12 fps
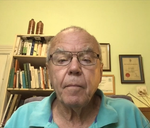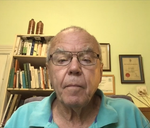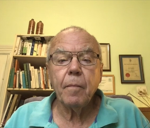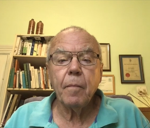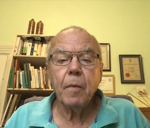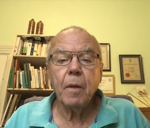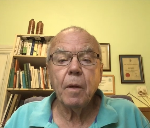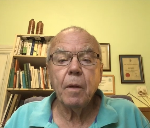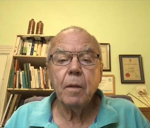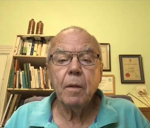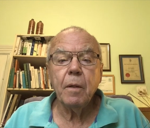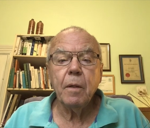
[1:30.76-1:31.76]

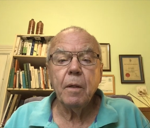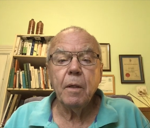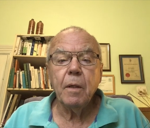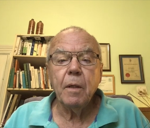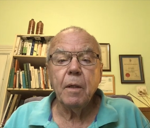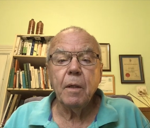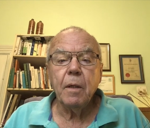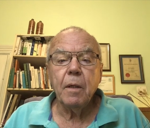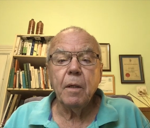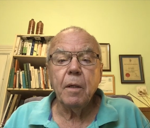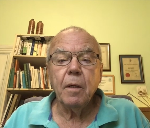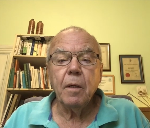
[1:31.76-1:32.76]

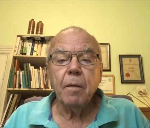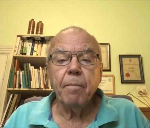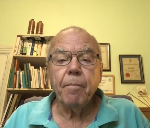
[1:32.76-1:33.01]
(no one is talking)